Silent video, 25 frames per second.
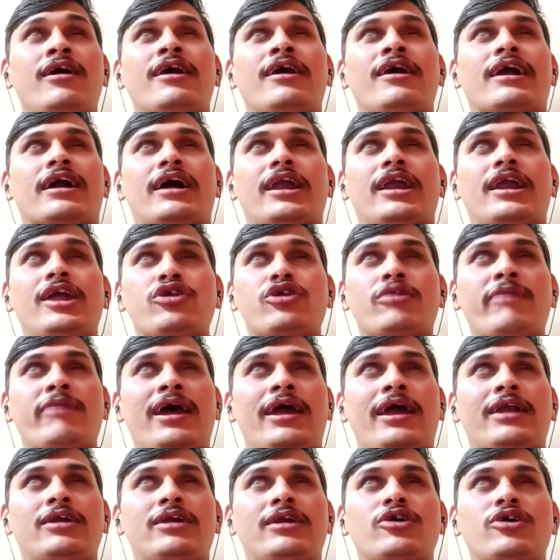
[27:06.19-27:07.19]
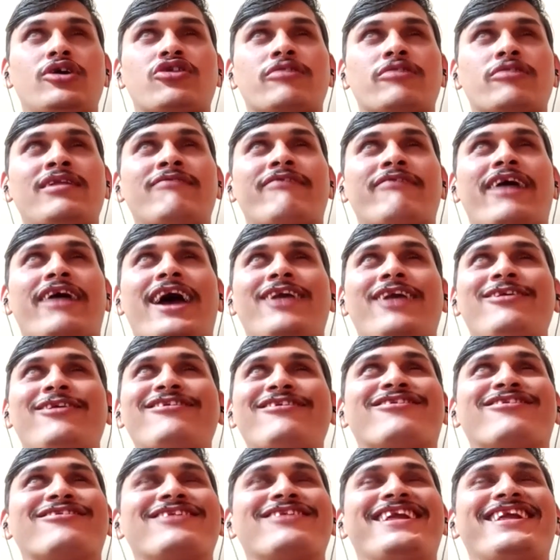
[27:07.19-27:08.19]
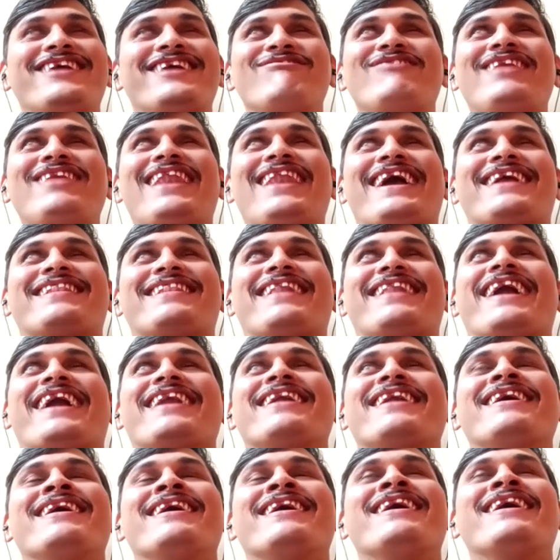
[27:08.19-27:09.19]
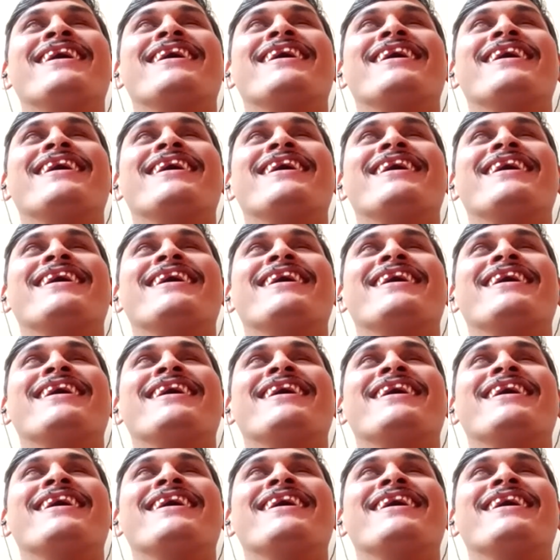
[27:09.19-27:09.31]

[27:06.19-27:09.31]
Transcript: Ganesh, am I untouchable? Why are you holding me like that?